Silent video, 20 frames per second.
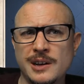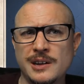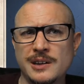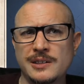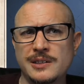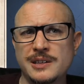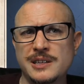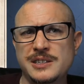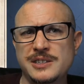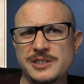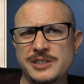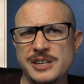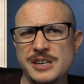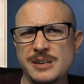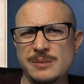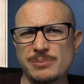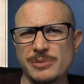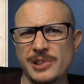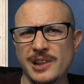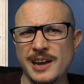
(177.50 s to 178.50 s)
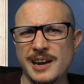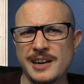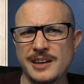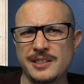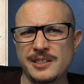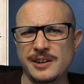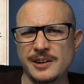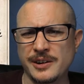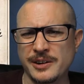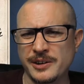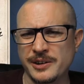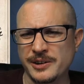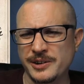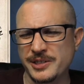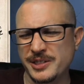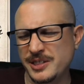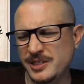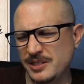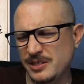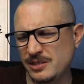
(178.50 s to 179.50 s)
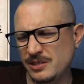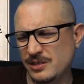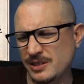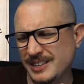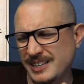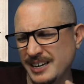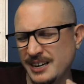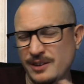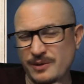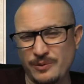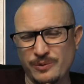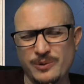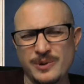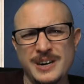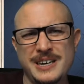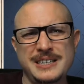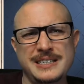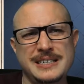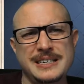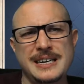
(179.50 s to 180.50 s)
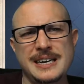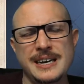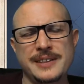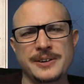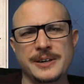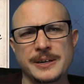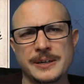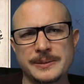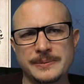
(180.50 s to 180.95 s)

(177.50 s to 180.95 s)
they seem like they're kind of right together.